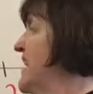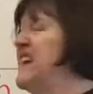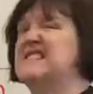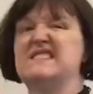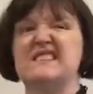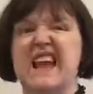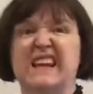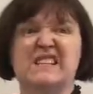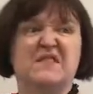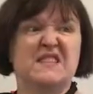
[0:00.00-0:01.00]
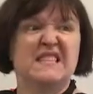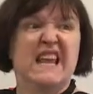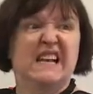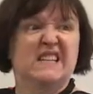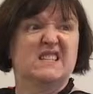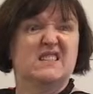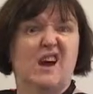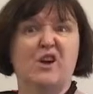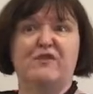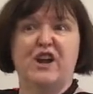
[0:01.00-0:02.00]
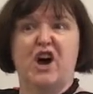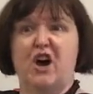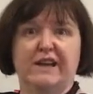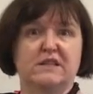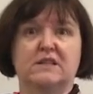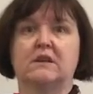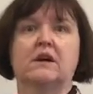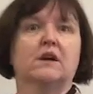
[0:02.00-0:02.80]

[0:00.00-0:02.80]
it's -6 overnight.